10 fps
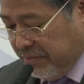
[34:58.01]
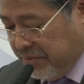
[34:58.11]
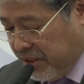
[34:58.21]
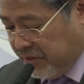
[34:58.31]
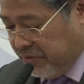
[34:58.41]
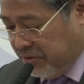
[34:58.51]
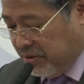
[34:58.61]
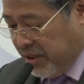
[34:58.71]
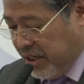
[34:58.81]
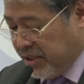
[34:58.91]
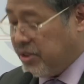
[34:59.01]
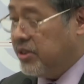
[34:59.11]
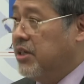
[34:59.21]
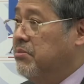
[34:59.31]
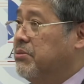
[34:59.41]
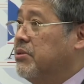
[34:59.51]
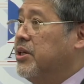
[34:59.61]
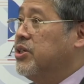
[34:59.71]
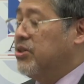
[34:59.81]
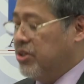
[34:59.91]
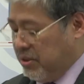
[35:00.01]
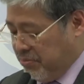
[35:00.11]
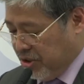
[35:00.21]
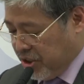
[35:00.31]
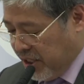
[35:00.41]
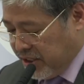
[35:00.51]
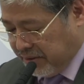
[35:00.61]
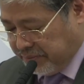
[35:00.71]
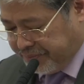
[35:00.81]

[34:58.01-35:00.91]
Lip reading: peaceful, and a stable relationship with China.